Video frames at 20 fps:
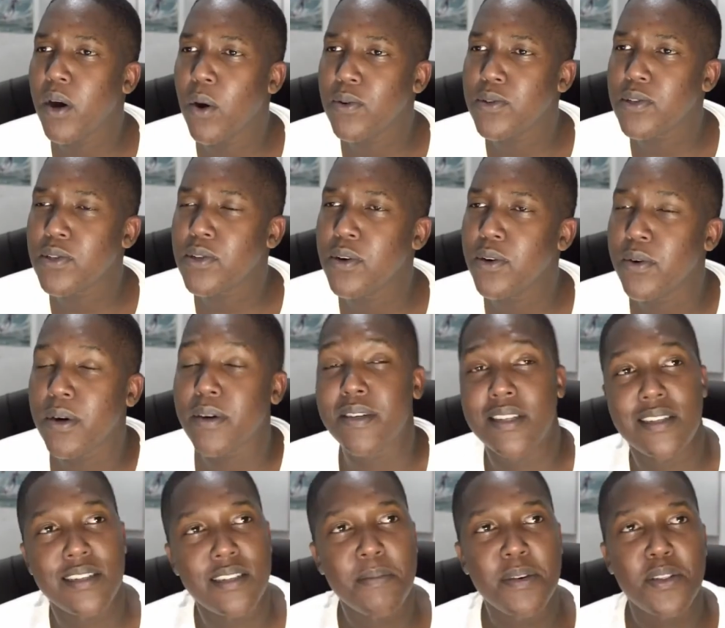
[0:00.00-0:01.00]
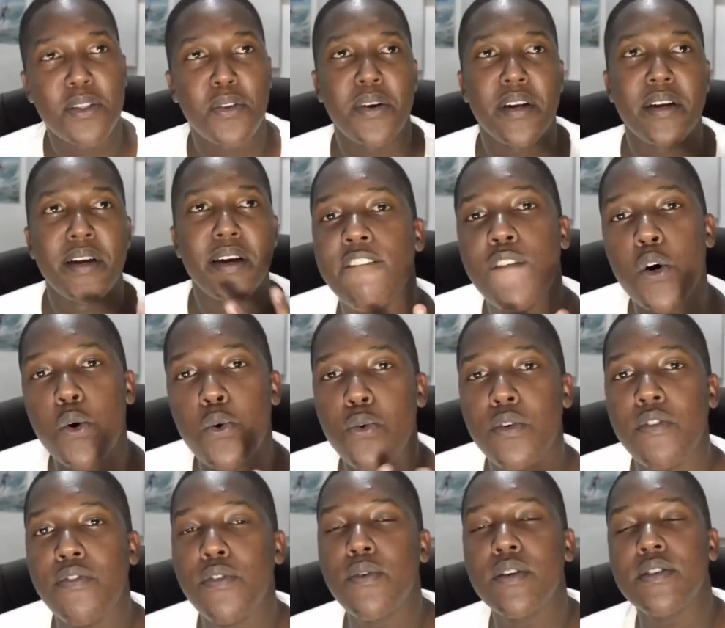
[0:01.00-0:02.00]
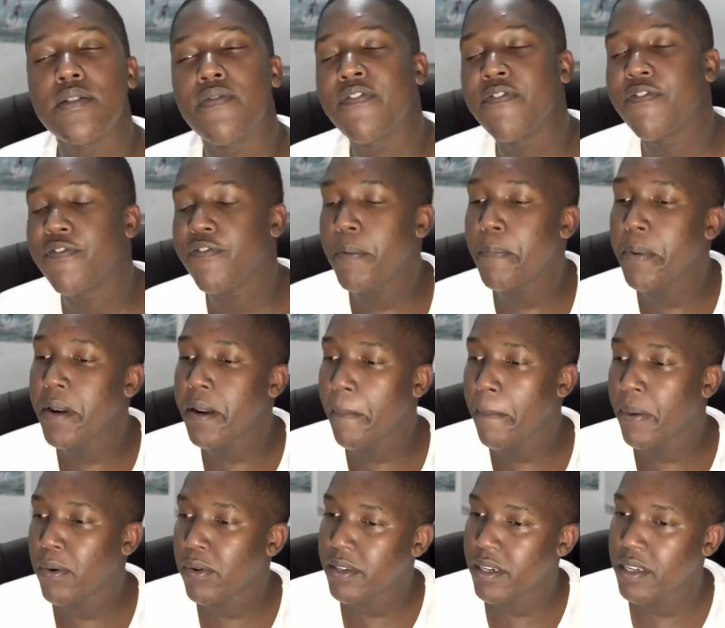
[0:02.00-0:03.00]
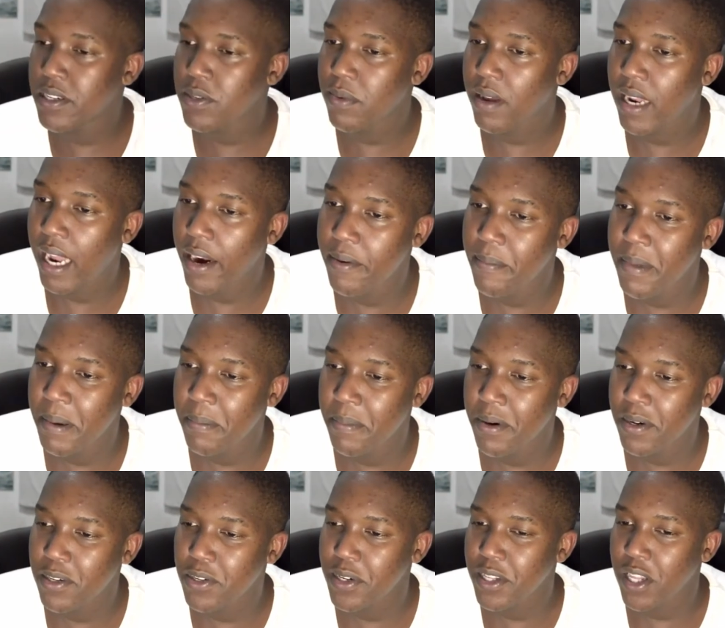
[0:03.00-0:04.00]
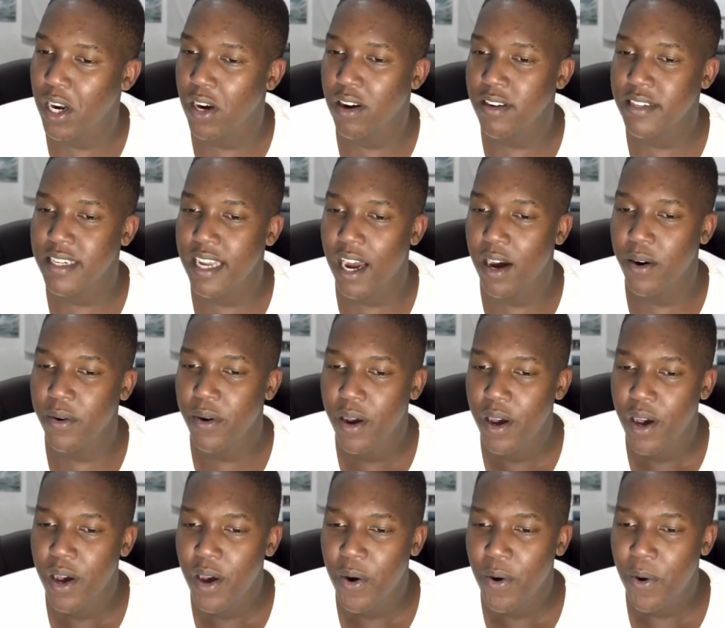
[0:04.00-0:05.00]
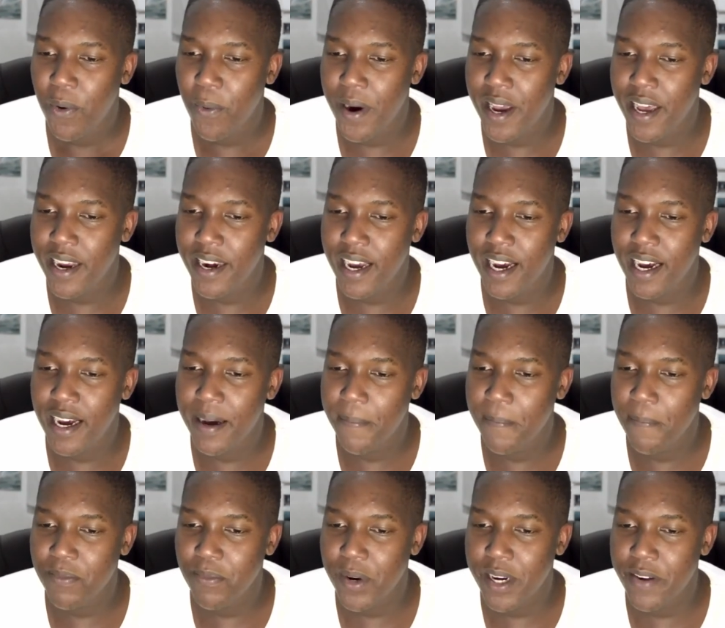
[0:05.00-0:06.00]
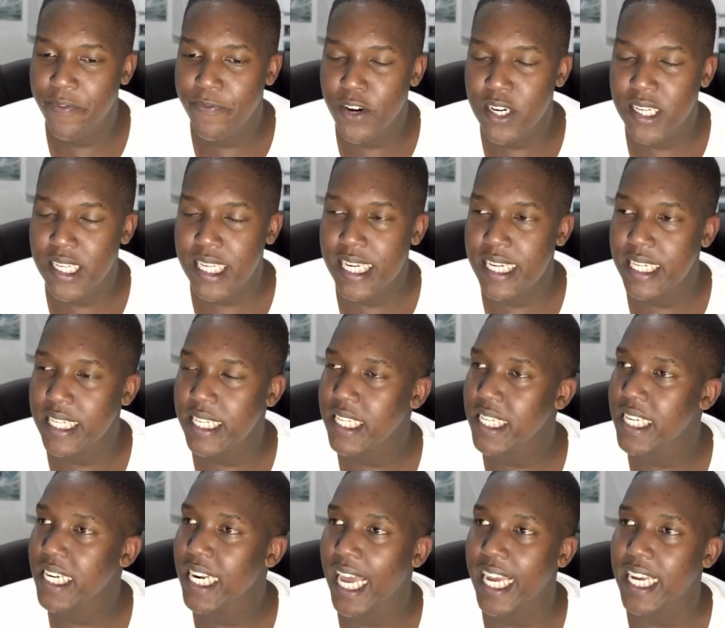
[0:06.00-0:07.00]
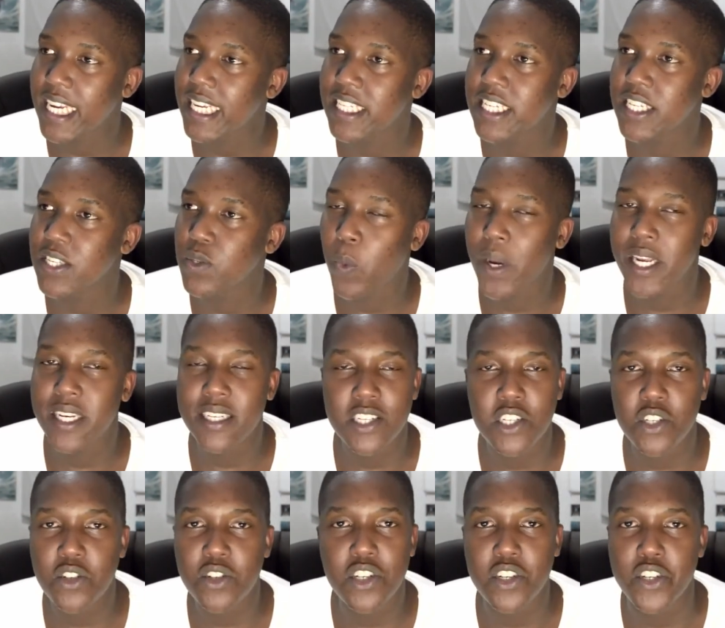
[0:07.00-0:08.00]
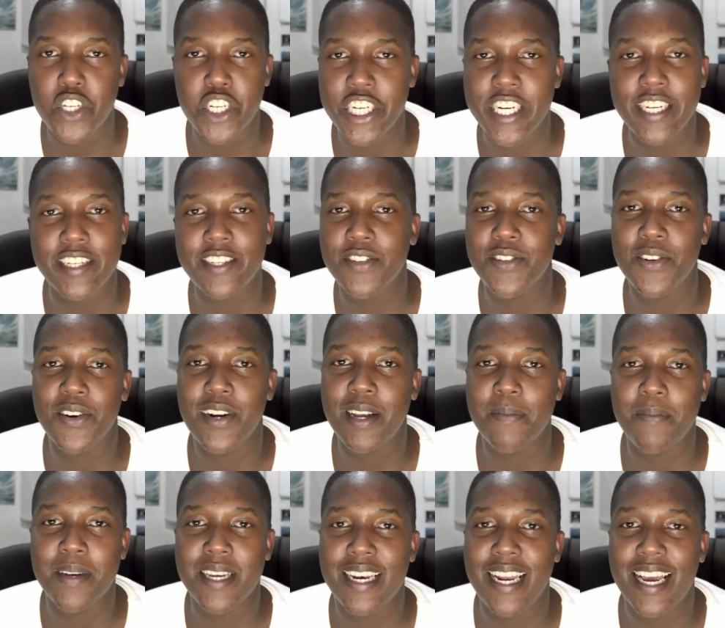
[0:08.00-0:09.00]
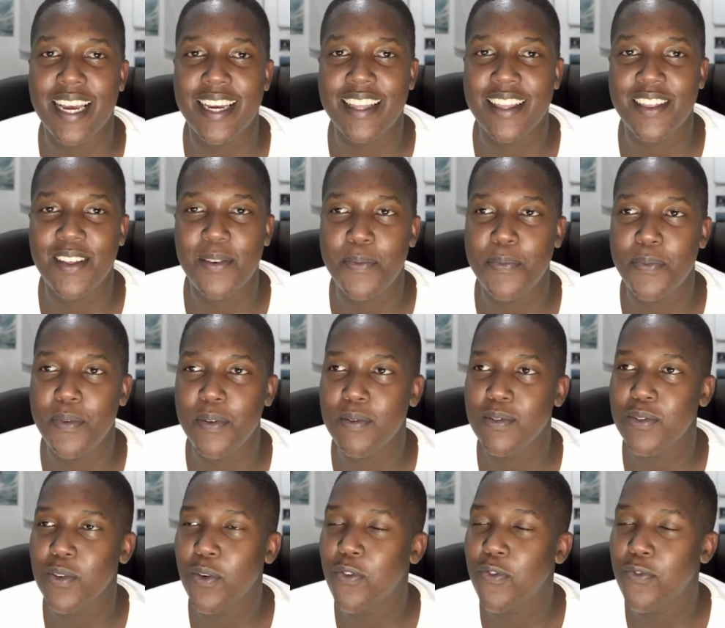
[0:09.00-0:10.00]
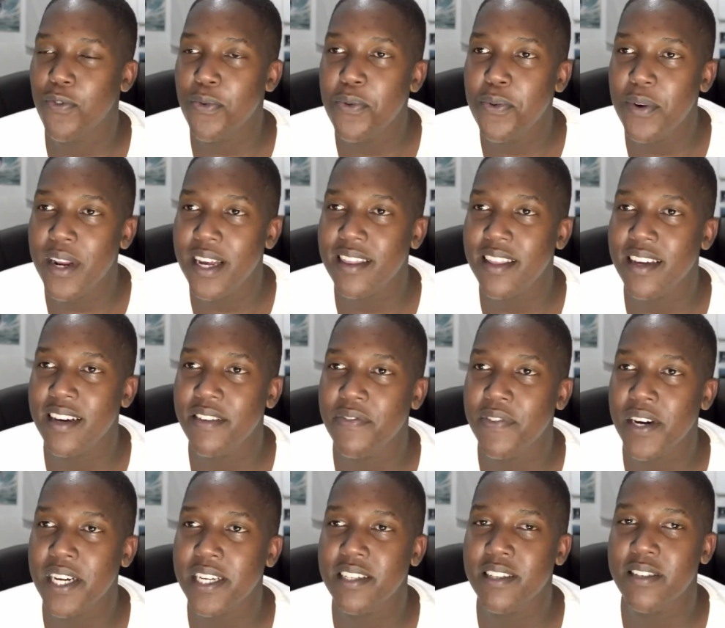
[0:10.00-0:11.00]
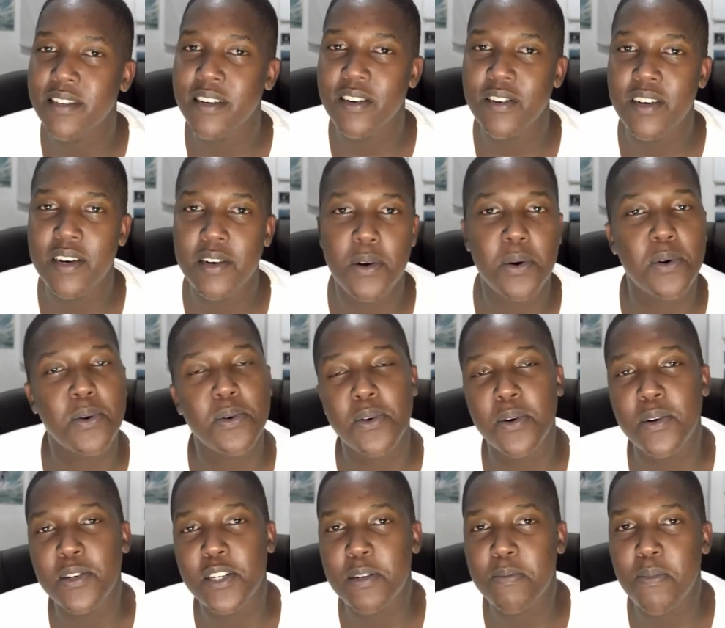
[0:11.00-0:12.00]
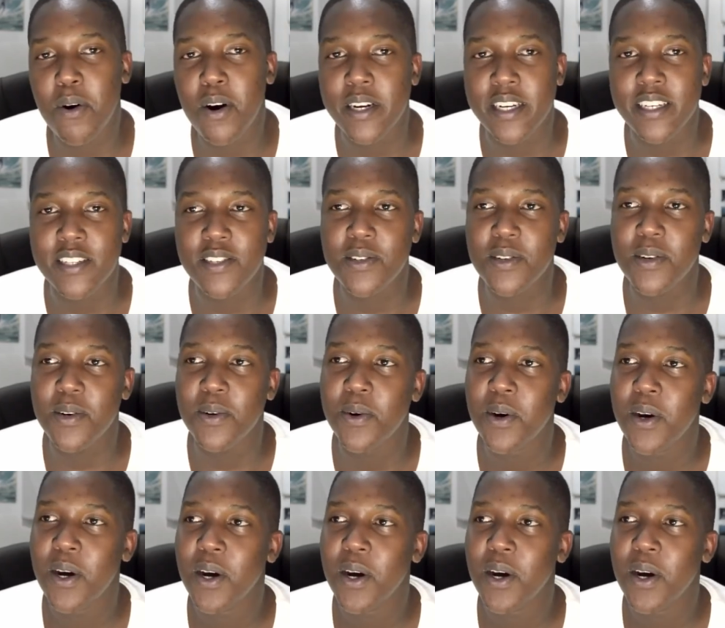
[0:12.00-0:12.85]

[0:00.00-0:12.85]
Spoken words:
also, it's number three, food is flipping important as well. I remember during the lockdown when it first hit, like it just went to shit, you know what I mean, like there was no food at the fucking local grocery market. So